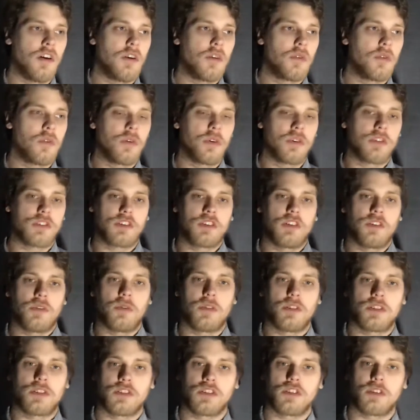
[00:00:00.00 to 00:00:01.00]
what's
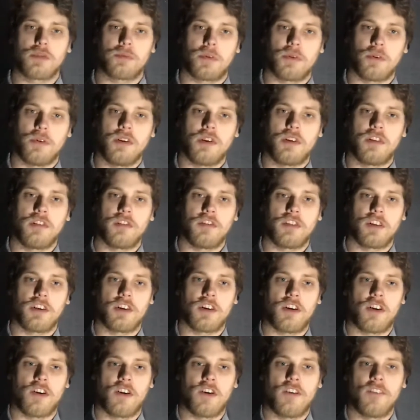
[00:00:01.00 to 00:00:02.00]
the point of it
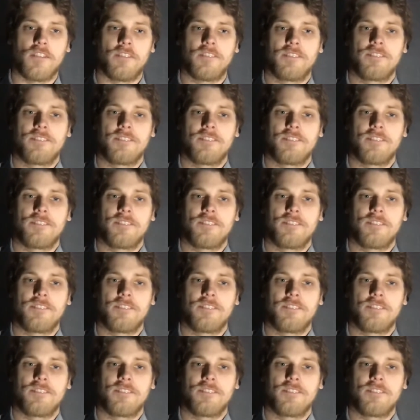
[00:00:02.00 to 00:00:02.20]
all?